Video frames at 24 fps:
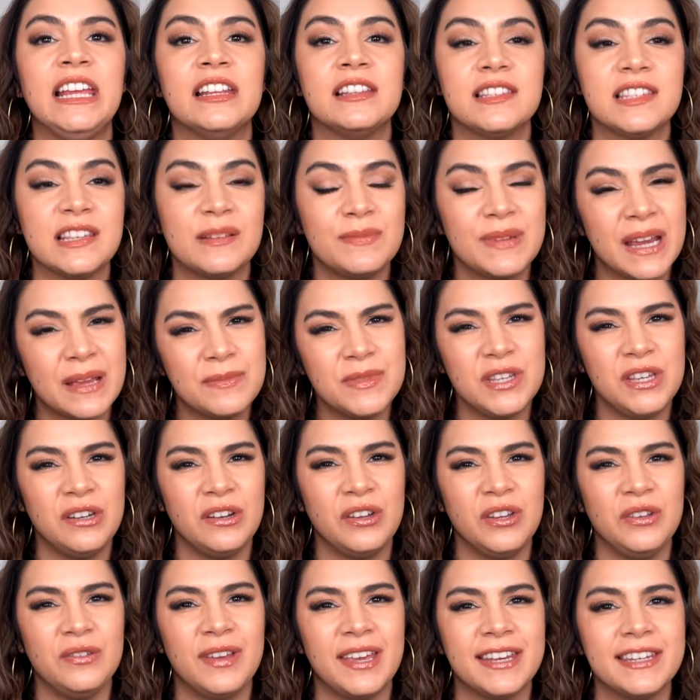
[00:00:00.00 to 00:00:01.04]
And sometimes, you know,
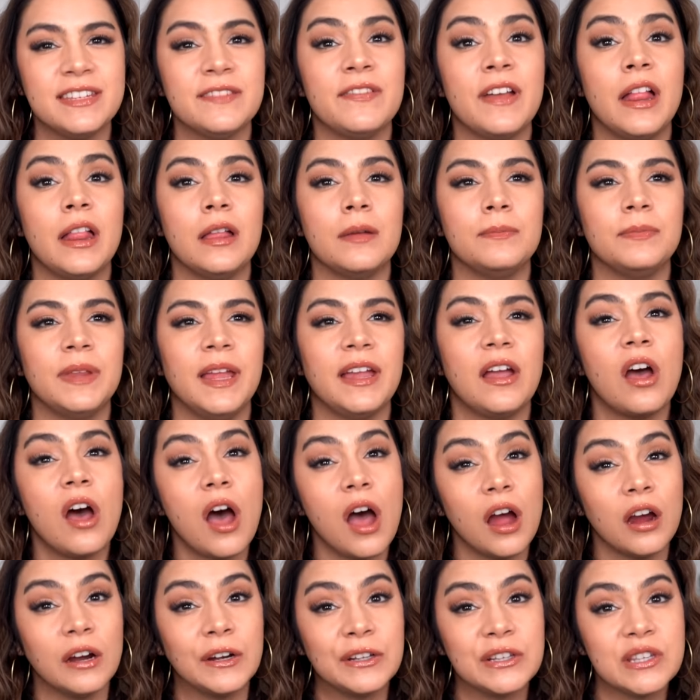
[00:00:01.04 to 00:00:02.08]
you can develop like
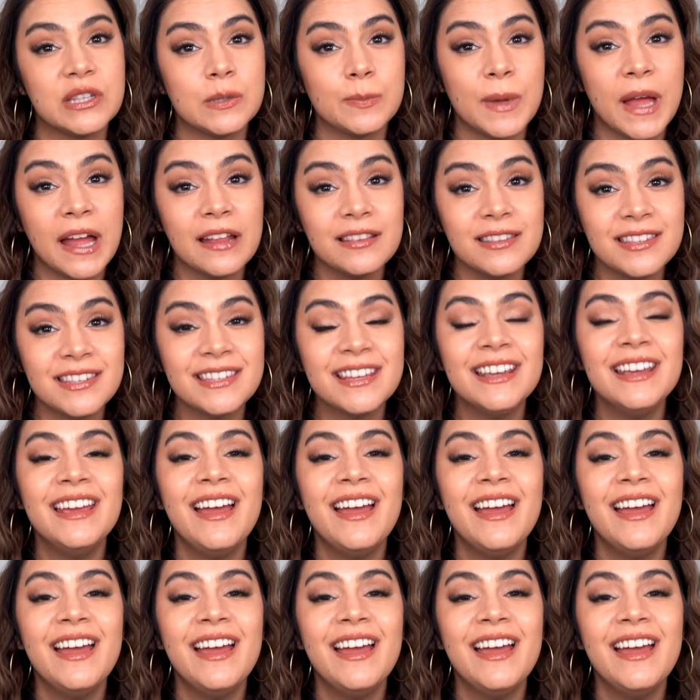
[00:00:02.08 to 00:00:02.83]
hard spots